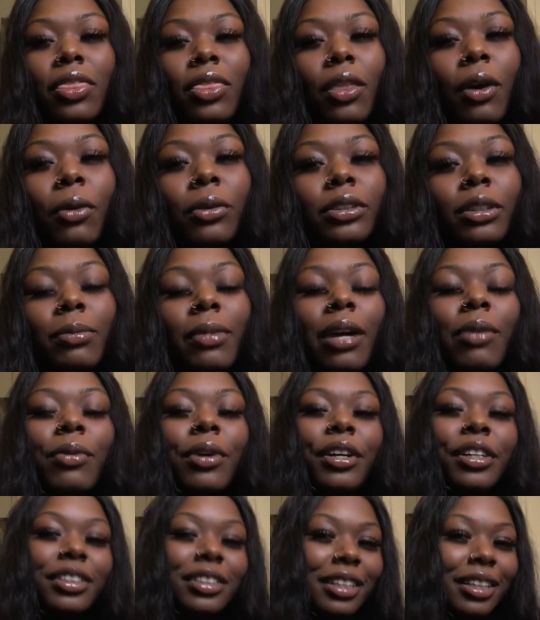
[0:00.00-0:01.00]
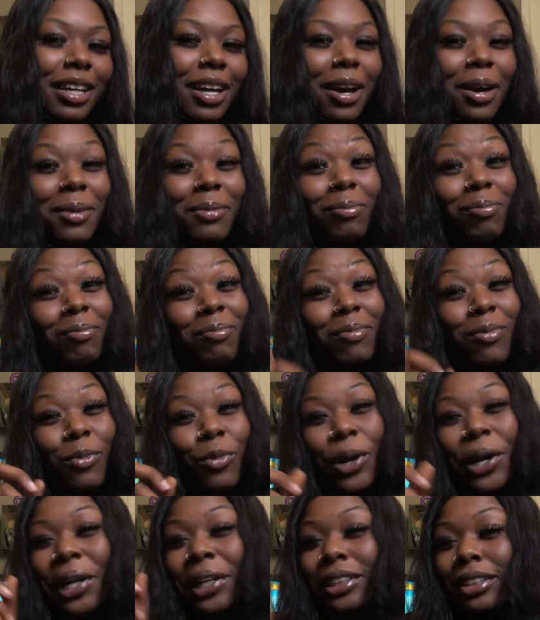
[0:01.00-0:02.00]
Those are my words to y'all.
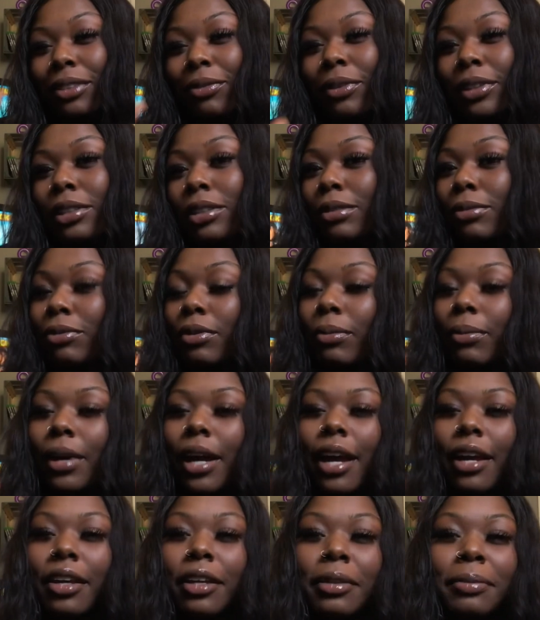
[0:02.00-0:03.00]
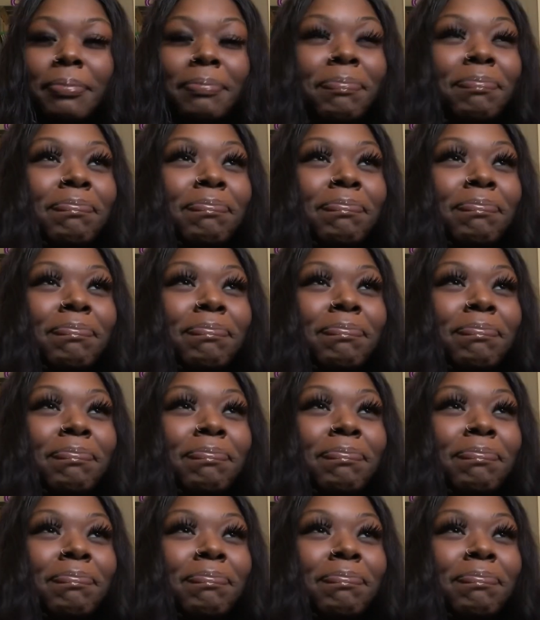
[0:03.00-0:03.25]
Words of wisdom from Kiya.